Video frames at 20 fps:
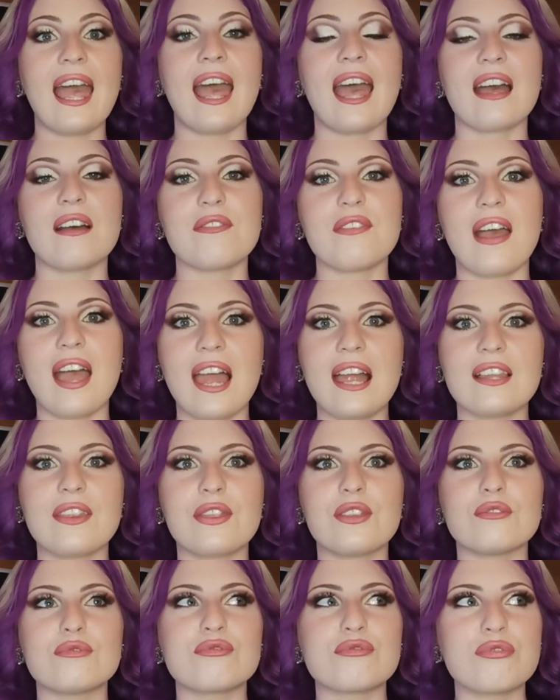have
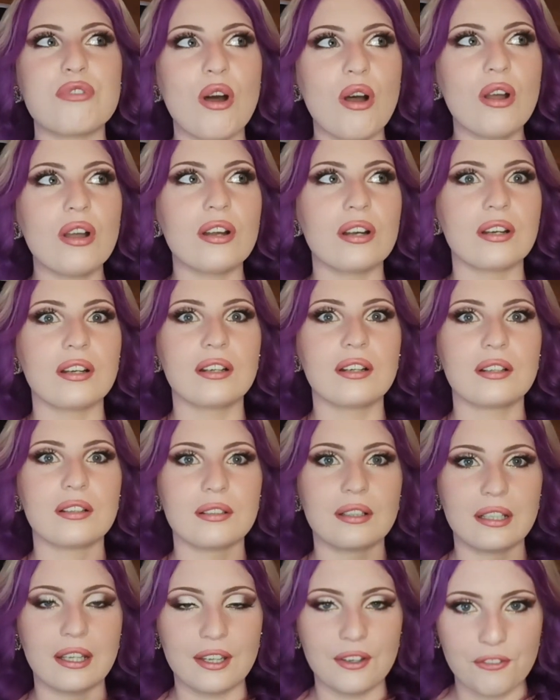had the
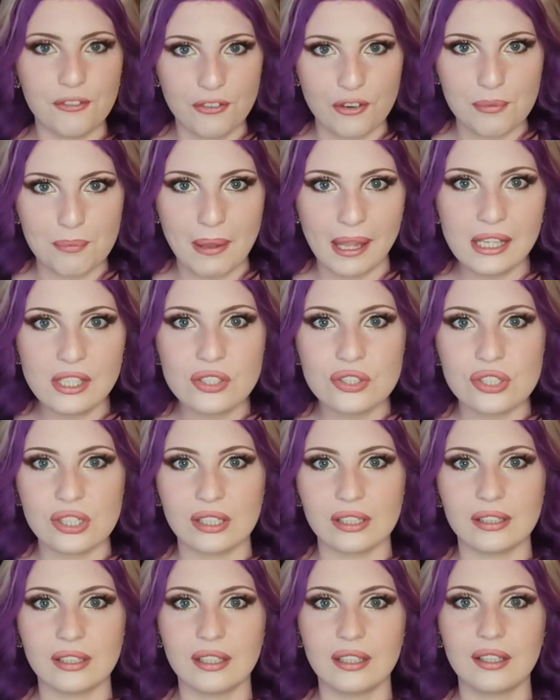wrong
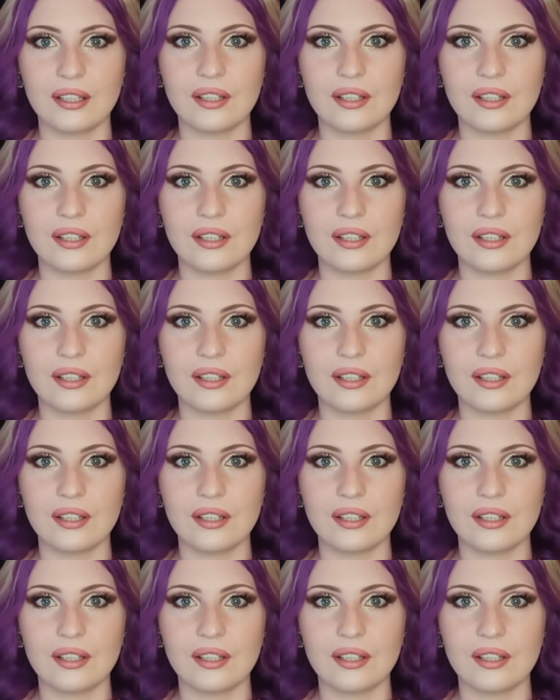information.